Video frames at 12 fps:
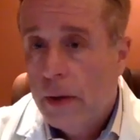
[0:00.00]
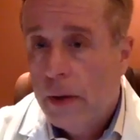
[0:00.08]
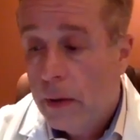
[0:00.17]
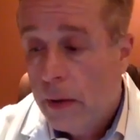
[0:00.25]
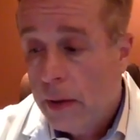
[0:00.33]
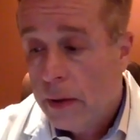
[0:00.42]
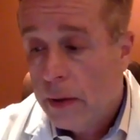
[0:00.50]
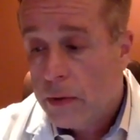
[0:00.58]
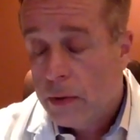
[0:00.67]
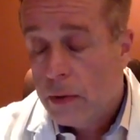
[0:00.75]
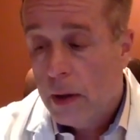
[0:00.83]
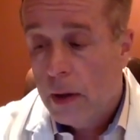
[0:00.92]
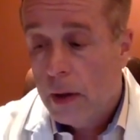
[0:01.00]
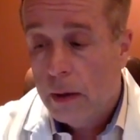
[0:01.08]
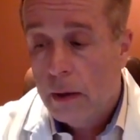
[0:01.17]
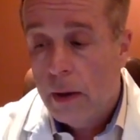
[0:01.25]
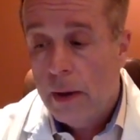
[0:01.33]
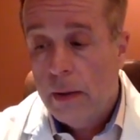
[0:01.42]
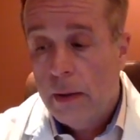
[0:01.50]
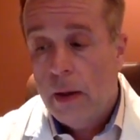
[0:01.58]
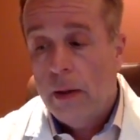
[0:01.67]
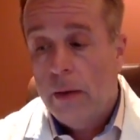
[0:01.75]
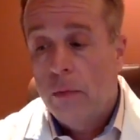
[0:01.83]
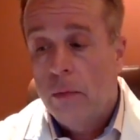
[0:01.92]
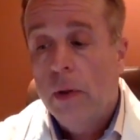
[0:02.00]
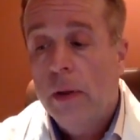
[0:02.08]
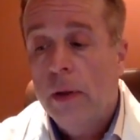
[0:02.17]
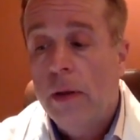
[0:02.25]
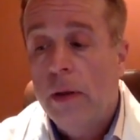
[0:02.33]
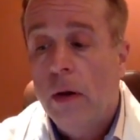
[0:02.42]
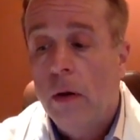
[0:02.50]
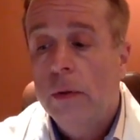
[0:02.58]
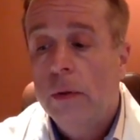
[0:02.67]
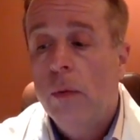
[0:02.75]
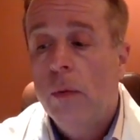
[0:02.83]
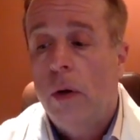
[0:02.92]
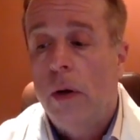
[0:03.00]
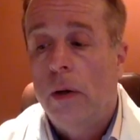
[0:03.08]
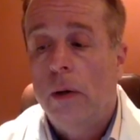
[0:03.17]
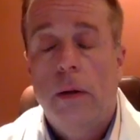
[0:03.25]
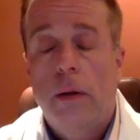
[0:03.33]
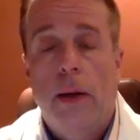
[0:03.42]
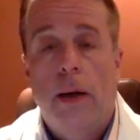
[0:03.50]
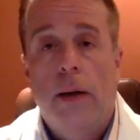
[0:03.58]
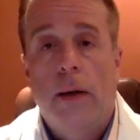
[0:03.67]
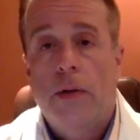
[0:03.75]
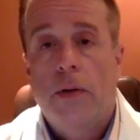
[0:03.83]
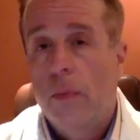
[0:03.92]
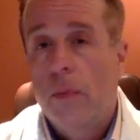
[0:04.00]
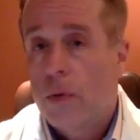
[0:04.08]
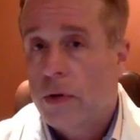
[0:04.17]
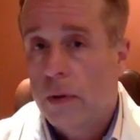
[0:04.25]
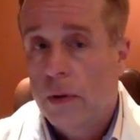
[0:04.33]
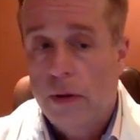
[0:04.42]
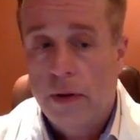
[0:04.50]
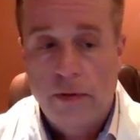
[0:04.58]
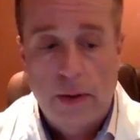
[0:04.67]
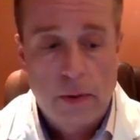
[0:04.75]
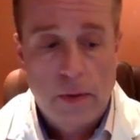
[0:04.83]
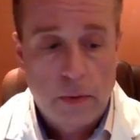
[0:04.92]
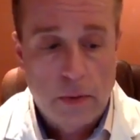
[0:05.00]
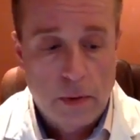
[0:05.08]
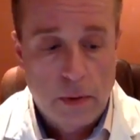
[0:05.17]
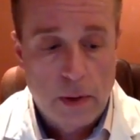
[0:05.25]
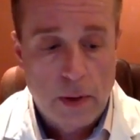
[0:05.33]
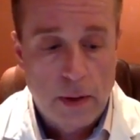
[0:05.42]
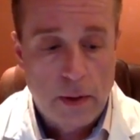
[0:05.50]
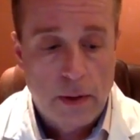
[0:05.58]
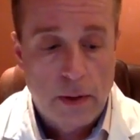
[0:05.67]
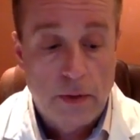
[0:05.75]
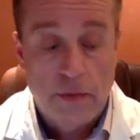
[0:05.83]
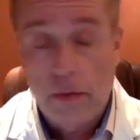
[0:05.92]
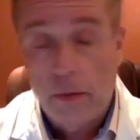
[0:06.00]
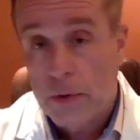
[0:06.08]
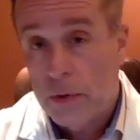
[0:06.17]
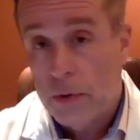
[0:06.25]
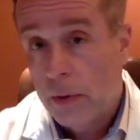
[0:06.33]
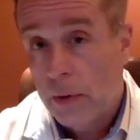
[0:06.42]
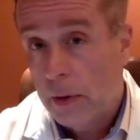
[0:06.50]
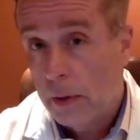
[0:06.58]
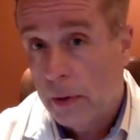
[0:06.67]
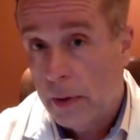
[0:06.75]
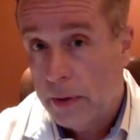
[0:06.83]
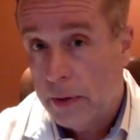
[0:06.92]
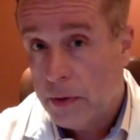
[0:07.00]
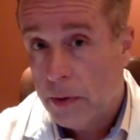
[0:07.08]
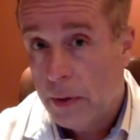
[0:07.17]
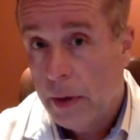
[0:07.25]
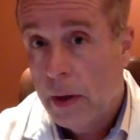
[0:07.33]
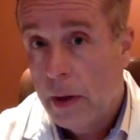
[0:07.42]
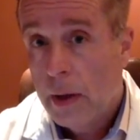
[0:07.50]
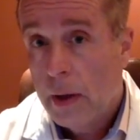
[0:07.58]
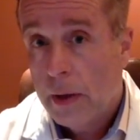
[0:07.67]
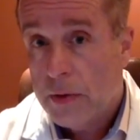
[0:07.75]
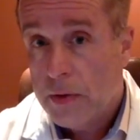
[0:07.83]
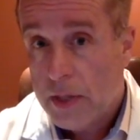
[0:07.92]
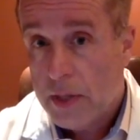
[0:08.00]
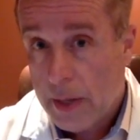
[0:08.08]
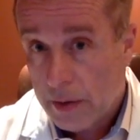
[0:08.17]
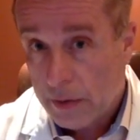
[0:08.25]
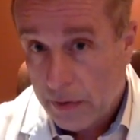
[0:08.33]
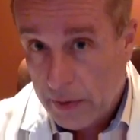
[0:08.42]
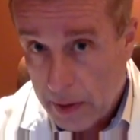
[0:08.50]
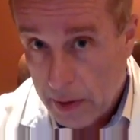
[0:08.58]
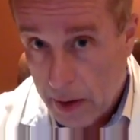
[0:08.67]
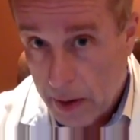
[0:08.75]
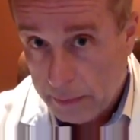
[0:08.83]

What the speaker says: there is. And really the only one that is commercially available in the pharmaceutical industry is Tecfidera.